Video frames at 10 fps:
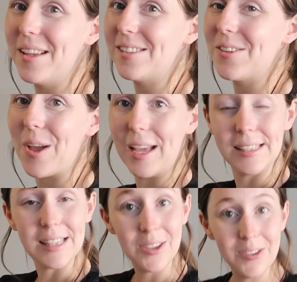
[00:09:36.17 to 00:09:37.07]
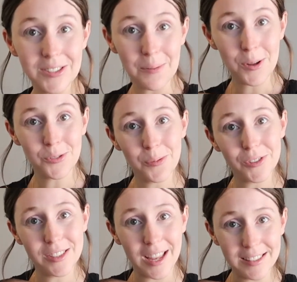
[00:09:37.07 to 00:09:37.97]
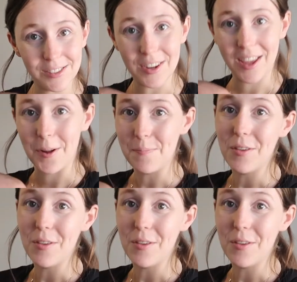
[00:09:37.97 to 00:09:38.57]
So guys, thank you so much for watching today's video.